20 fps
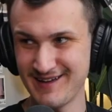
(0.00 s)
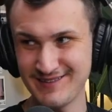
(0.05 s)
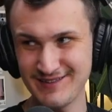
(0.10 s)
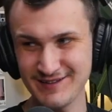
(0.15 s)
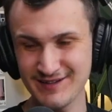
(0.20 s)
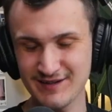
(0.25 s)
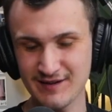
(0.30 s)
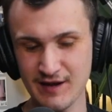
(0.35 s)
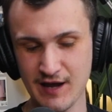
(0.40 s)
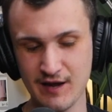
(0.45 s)

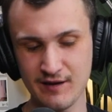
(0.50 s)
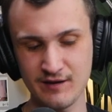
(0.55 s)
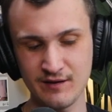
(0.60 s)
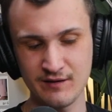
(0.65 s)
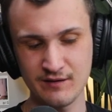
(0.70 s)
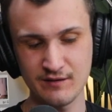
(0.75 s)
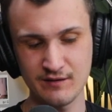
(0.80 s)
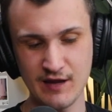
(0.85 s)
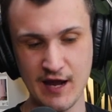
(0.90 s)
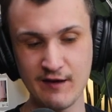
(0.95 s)
think
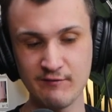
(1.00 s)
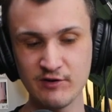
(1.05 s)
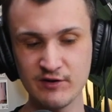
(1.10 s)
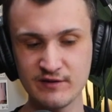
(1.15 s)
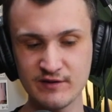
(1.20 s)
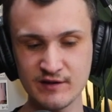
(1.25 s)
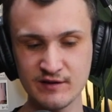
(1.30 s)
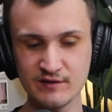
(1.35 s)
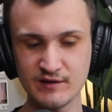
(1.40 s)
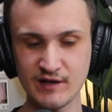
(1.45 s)

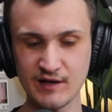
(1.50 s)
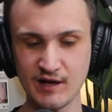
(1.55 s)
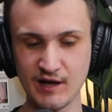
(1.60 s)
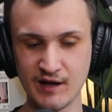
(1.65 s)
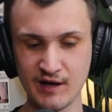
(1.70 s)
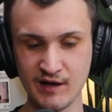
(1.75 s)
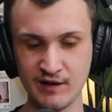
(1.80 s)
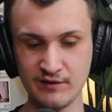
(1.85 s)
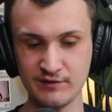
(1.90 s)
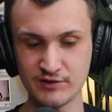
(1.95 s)
everything that
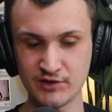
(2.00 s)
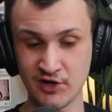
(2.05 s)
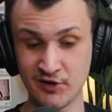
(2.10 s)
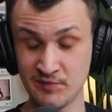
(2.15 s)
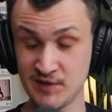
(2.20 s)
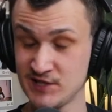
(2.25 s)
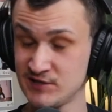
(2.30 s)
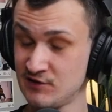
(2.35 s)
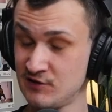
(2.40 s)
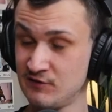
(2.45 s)
I taught
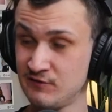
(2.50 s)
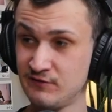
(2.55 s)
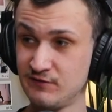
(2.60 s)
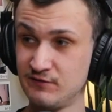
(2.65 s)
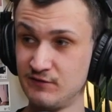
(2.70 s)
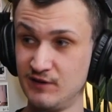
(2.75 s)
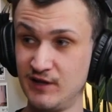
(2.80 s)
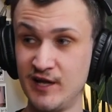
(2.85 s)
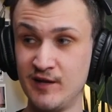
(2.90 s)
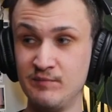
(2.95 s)
myself
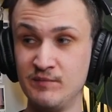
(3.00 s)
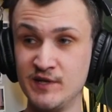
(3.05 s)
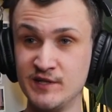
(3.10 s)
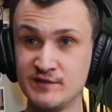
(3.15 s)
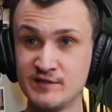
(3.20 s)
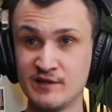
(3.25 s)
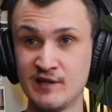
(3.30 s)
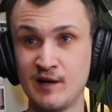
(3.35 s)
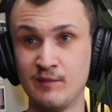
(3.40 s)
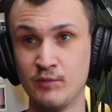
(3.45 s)
led me
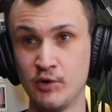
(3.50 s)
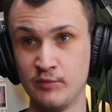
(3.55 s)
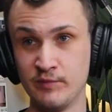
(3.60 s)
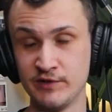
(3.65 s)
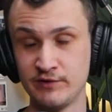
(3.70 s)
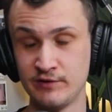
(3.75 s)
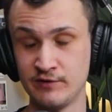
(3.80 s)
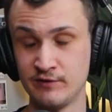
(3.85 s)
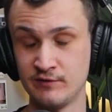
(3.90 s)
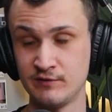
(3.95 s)
to that moment
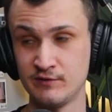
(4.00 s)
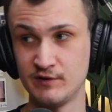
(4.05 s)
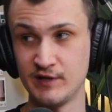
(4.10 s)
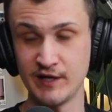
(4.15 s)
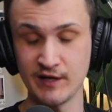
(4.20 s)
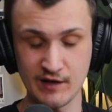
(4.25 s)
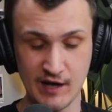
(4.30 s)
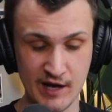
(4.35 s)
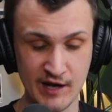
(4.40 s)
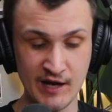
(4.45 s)
though.
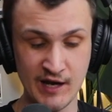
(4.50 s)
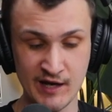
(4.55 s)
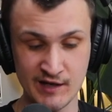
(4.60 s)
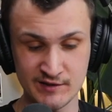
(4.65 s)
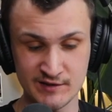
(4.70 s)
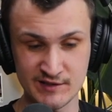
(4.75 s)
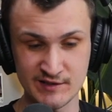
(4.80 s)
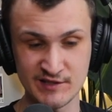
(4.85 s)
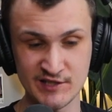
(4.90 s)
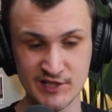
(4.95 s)
Like I had
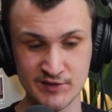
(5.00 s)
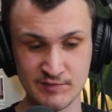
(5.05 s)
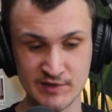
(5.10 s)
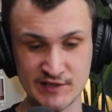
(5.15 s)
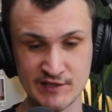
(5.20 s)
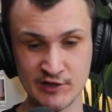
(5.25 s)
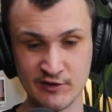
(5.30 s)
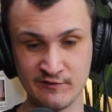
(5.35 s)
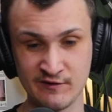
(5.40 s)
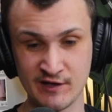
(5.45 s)
to teach
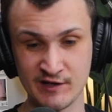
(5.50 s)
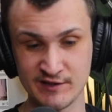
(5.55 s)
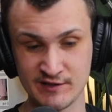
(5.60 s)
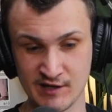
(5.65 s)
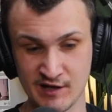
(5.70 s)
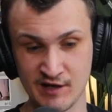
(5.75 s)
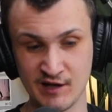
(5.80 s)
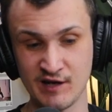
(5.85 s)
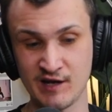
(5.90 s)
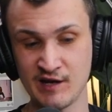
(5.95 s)
myself how to
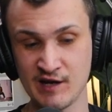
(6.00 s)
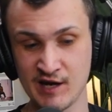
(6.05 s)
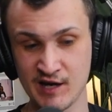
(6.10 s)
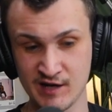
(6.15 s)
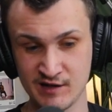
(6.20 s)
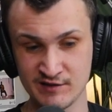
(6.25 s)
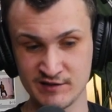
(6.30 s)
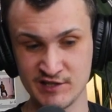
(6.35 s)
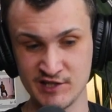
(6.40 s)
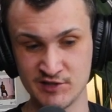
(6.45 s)
dye. I had
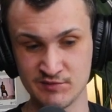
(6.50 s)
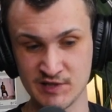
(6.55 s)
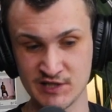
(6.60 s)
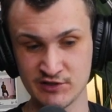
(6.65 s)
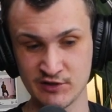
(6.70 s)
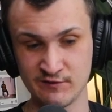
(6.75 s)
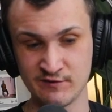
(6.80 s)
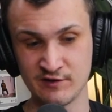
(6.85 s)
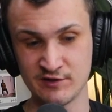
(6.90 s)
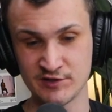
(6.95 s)
to teach
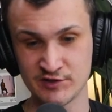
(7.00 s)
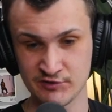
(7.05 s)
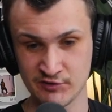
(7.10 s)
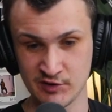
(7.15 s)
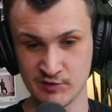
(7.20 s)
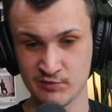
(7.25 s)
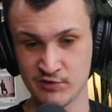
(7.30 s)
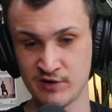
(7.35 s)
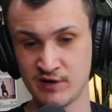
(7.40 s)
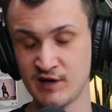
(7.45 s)
myself how to
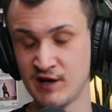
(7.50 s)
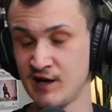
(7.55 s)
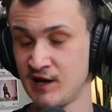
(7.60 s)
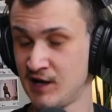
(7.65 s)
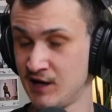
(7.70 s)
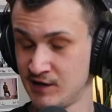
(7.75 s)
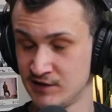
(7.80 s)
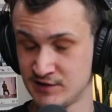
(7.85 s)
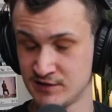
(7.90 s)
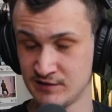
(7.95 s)
screen print. I
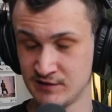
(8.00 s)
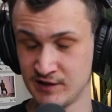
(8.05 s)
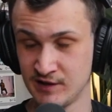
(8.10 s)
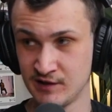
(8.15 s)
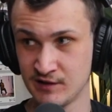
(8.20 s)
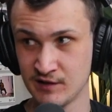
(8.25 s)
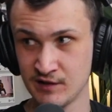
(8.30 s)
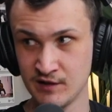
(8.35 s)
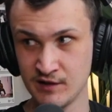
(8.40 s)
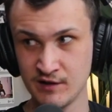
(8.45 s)
had to
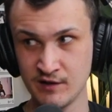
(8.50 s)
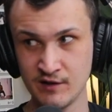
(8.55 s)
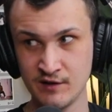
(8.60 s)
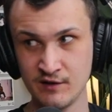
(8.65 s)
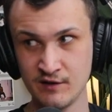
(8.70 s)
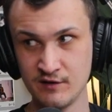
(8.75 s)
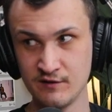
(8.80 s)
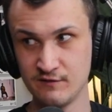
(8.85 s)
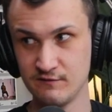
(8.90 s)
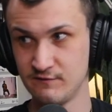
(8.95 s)
like
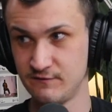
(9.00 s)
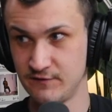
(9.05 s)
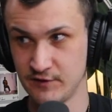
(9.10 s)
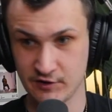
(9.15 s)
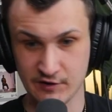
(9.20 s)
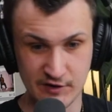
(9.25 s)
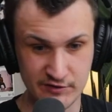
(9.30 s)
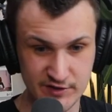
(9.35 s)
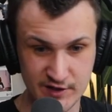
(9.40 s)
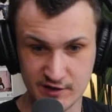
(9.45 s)
figure
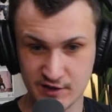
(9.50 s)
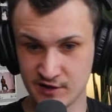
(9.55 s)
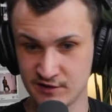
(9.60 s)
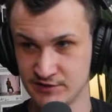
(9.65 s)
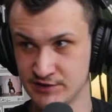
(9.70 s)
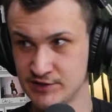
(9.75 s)
out the cut and